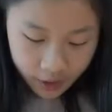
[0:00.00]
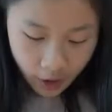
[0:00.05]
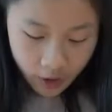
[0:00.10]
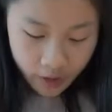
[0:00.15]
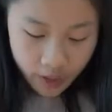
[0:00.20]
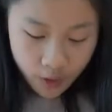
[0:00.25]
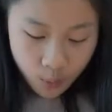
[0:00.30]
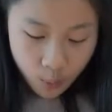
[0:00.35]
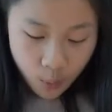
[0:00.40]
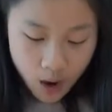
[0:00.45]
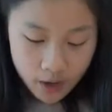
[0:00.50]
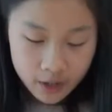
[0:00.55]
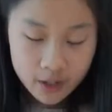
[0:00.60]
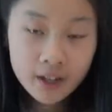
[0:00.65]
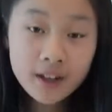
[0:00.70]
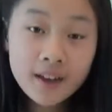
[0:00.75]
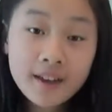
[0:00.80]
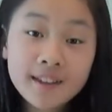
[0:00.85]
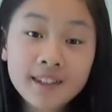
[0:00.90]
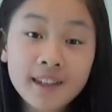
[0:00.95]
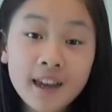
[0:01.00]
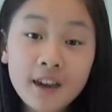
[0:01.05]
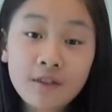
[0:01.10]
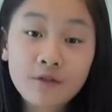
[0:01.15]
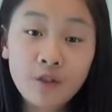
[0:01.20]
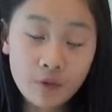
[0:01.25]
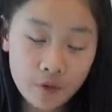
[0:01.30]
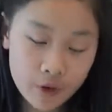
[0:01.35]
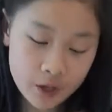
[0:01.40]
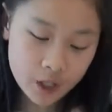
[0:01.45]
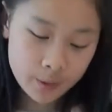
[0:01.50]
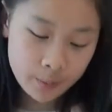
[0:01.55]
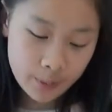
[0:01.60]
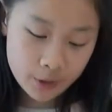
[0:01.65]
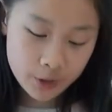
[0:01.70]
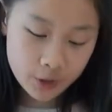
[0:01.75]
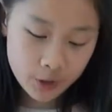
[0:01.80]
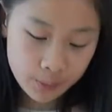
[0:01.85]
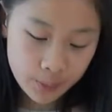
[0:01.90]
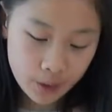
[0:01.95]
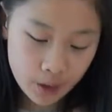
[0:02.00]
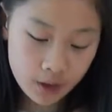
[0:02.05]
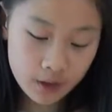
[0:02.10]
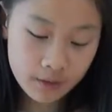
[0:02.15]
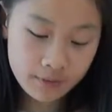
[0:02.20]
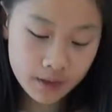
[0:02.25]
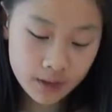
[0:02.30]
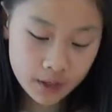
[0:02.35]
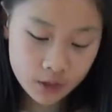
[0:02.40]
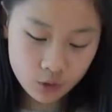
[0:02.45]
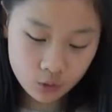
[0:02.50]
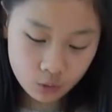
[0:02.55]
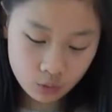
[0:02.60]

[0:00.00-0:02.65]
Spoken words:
garlic water is a very special part in this